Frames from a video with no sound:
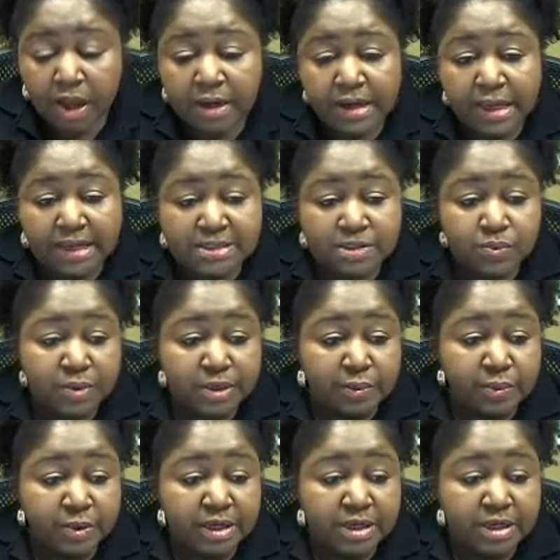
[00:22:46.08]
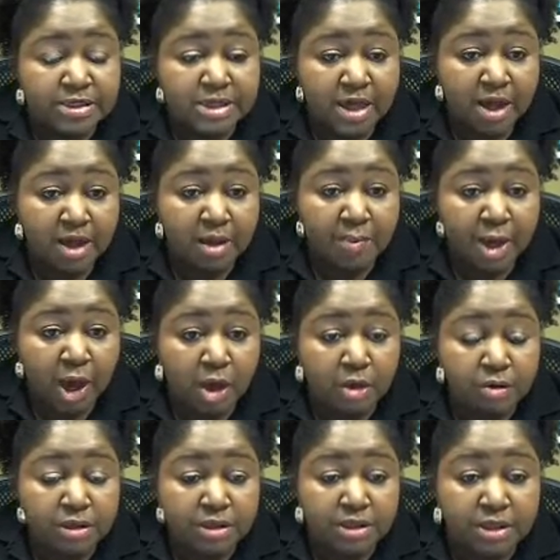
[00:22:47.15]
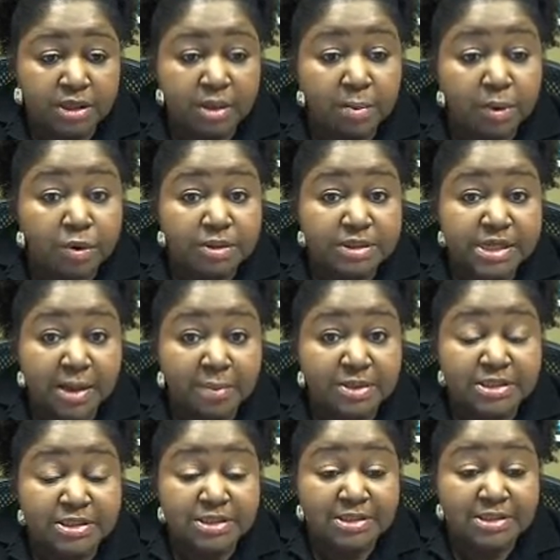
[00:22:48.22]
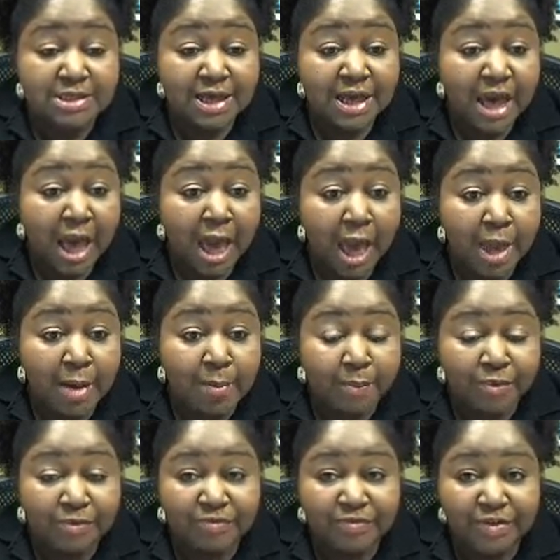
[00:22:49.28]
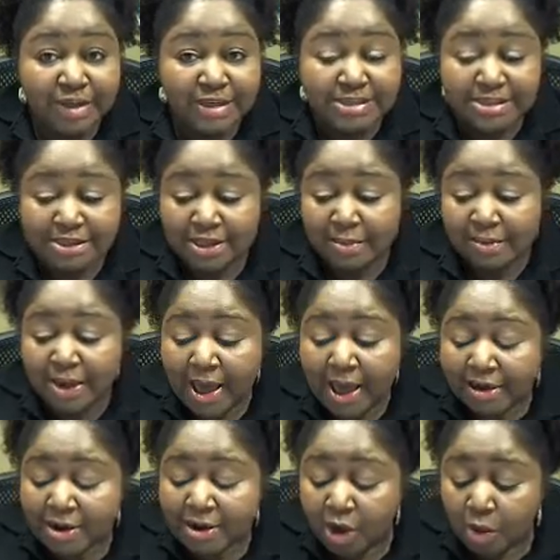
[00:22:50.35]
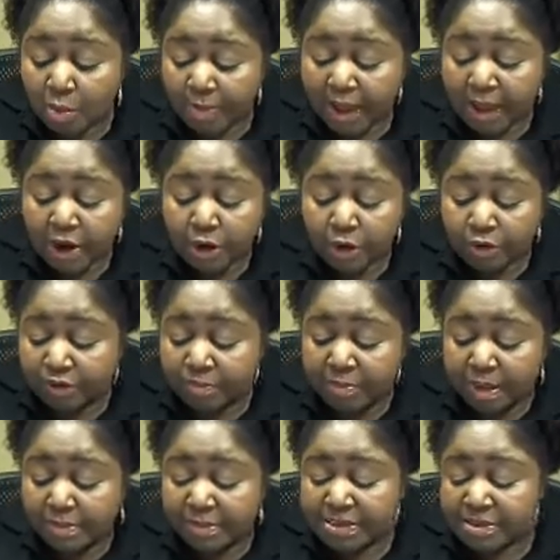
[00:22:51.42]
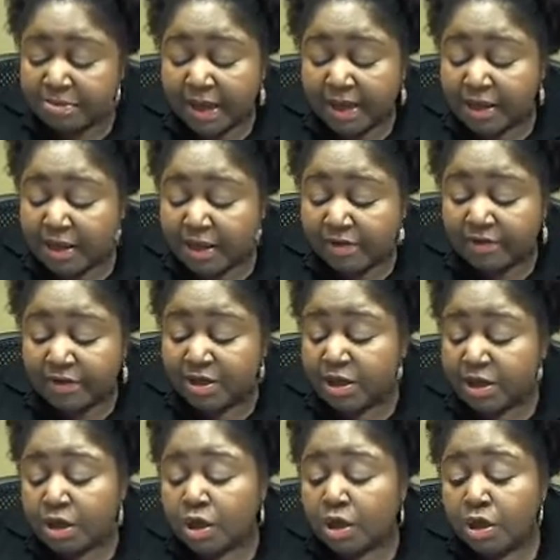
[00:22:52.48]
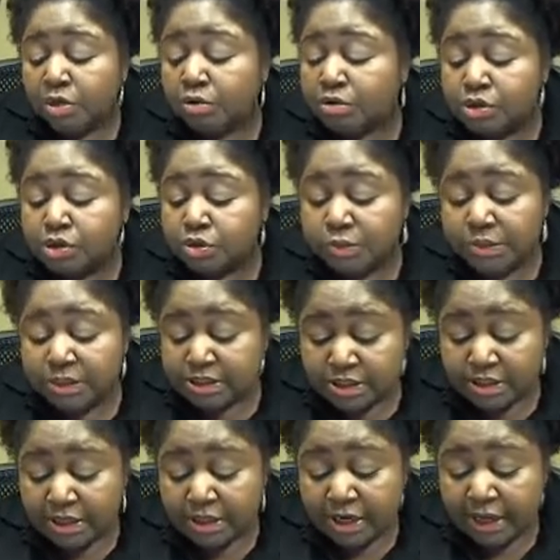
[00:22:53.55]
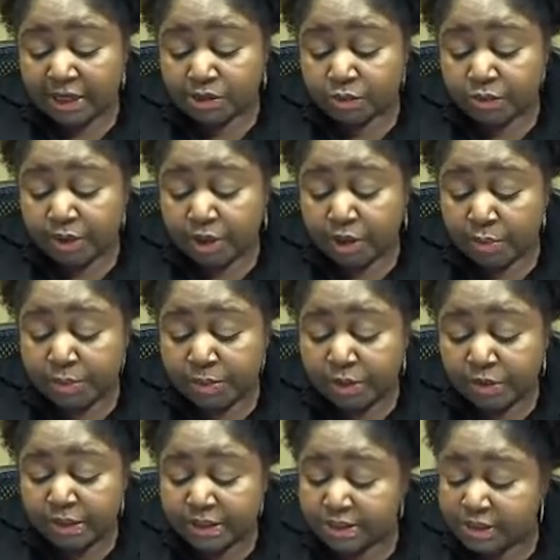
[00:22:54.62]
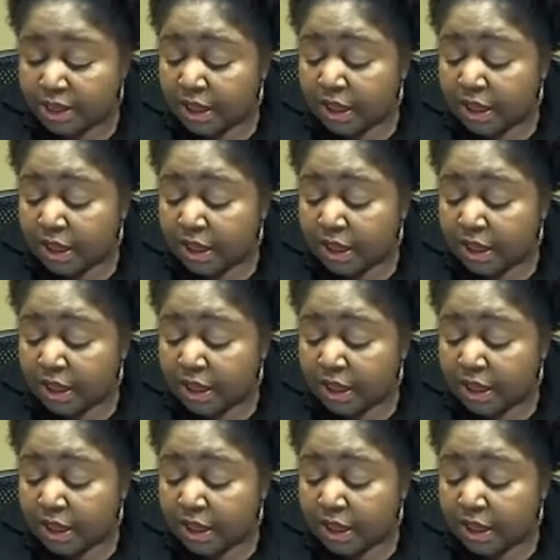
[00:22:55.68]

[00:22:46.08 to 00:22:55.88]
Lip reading: Next week, we're going to talk about chemical damages and preventing them. And I know my earth mamas, my lovely, sweet, natural hair beauties,